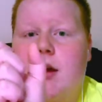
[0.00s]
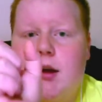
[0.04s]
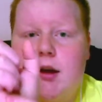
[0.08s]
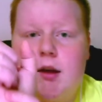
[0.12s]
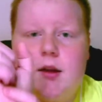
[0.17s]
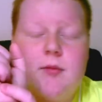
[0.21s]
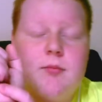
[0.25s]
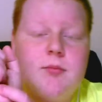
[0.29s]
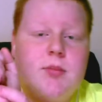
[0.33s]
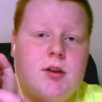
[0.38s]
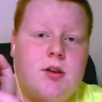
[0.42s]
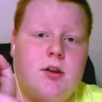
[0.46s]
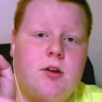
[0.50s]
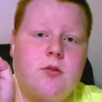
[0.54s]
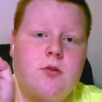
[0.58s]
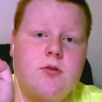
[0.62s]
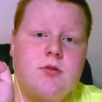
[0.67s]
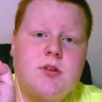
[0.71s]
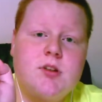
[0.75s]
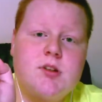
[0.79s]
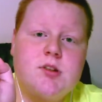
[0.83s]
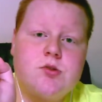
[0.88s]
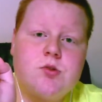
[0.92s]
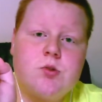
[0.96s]
And below
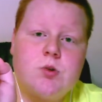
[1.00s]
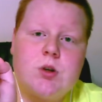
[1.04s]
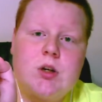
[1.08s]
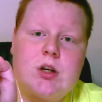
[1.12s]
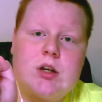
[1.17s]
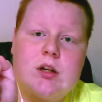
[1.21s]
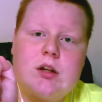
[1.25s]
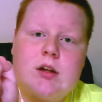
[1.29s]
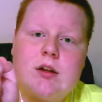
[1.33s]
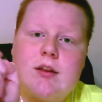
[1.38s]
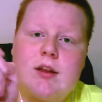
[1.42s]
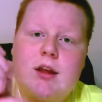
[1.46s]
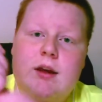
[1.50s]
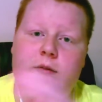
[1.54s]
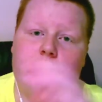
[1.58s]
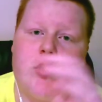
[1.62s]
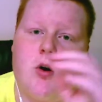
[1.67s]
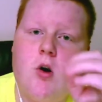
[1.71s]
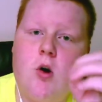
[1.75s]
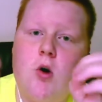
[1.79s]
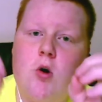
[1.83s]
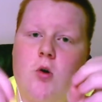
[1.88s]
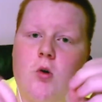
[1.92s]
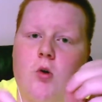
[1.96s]
the screen, they have a
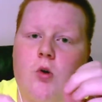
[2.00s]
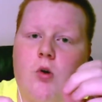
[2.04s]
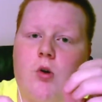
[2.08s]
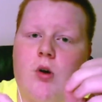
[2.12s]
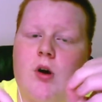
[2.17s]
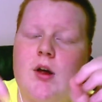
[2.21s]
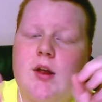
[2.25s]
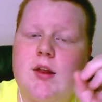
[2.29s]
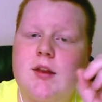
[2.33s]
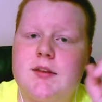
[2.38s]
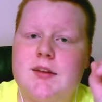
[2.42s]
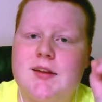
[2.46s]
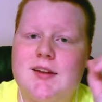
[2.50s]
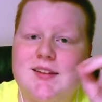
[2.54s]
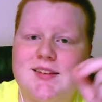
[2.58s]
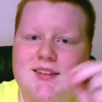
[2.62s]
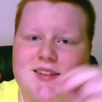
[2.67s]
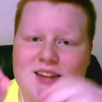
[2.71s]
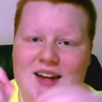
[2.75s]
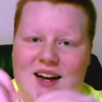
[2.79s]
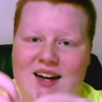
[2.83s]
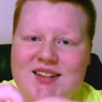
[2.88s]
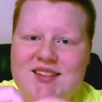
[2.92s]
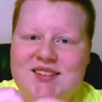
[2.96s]
hole the
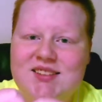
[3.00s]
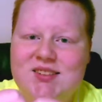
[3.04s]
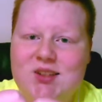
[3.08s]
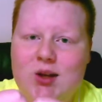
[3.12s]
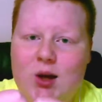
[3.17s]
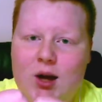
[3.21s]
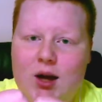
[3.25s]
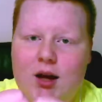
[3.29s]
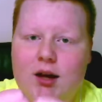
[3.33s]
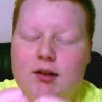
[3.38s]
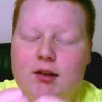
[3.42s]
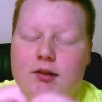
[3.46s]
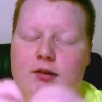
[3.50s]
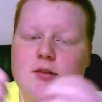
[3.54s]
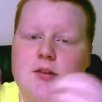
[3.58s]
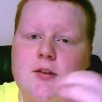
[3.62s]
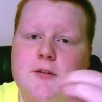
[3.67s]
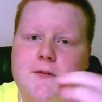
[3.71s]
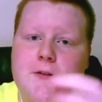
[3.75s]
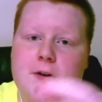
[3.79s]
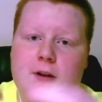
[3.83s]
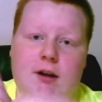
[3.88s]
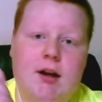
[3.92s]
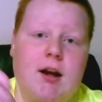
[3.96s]
exact size
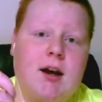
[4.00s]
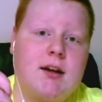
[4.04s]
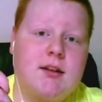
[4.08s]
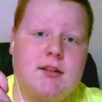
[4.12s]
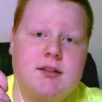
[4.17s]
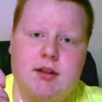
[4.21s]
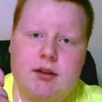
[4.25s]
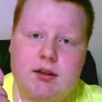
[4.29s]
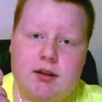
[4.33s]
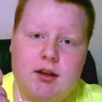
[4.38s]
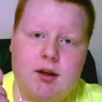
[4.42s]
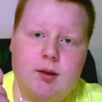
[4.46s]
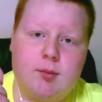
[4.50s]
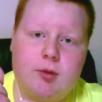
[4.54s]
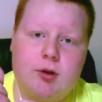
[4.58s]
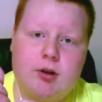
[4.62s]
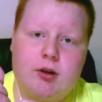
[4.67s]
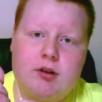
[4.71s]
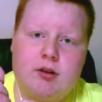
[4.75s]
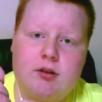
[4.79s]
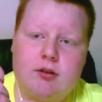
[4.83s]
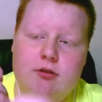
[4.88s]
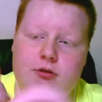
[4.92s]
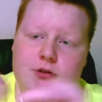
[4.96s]
to fit an iSight camera
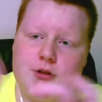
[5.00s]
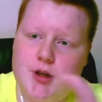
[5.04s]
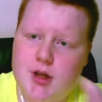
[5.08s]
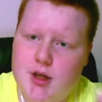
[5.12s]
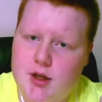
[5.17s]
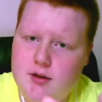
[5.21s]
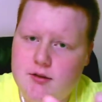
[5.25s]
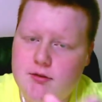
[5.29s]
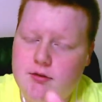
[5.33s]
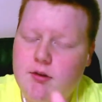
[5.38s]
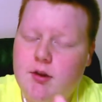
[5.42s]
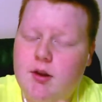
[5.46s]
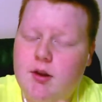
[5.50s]
in, okay?